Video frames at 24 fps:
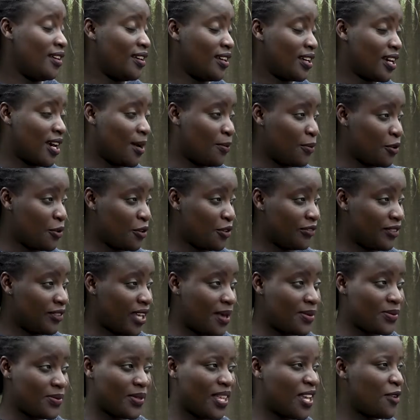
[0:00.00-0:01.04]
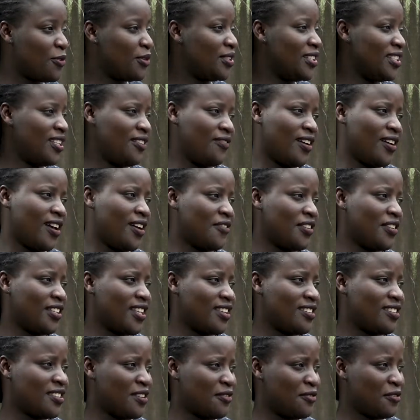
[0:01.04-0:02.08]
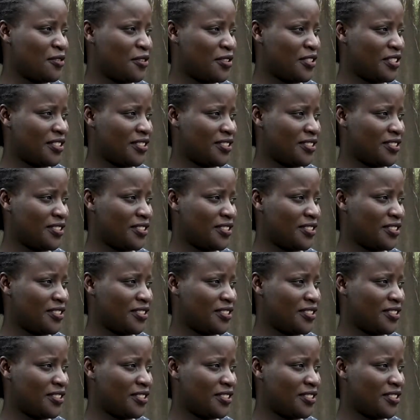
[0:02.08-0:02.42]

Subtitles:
couple of times, but I really never have an answer for it.